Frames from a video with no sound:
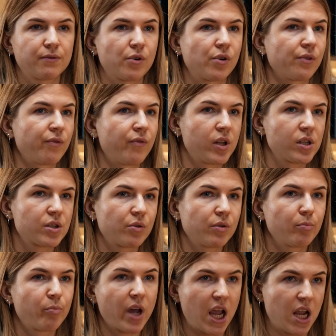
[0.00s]
for filtering
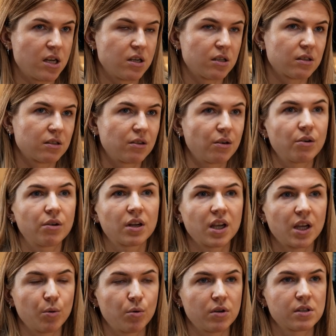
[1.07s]
pages or
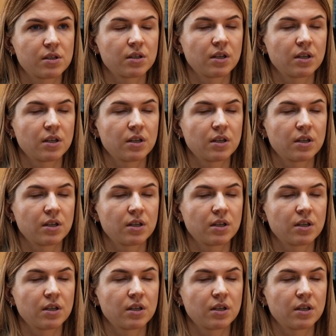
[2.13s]
keywords.